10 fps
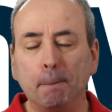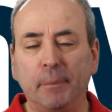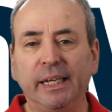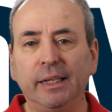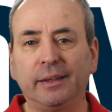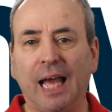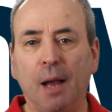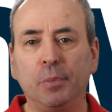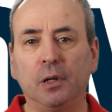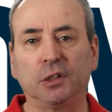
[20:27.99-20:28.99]
Be
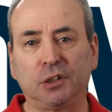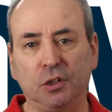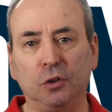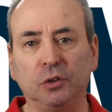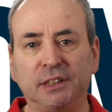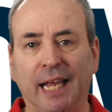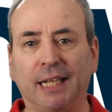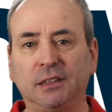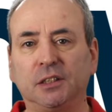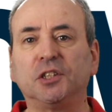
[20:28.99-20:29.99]
that person who
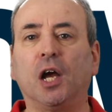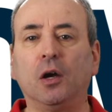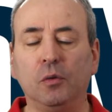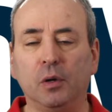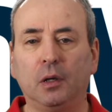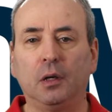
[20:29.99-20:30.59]
sets the tone.